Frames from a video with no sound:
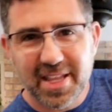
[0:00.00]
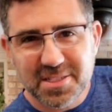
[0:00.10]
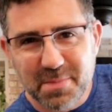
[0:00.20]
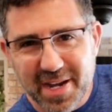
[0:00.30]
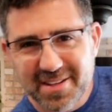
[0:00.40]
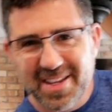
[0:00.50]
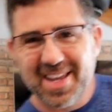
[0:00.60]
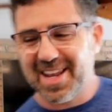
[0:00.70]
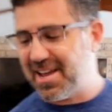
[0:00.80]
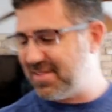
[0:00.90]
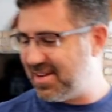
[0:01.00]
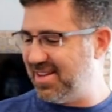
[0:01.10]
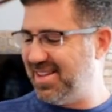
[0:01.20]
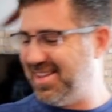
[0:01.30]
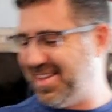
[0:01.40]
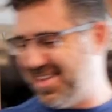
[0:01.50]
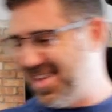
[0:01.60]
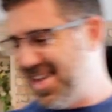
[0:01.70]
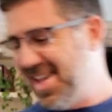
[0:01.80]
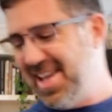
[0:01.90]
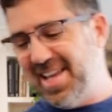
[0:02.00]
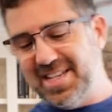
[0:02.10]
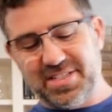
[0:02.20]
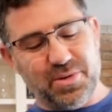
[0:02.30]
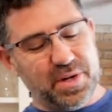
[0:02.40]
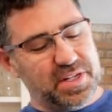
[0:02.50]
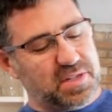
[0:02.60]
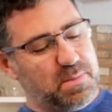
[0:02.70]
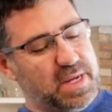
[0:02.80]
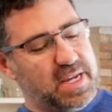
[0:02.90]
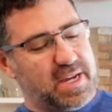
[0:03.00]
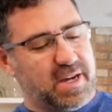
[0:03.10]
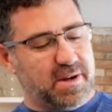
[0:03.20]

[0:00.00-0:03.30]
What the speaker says: that's mine, you can't have it, is going to be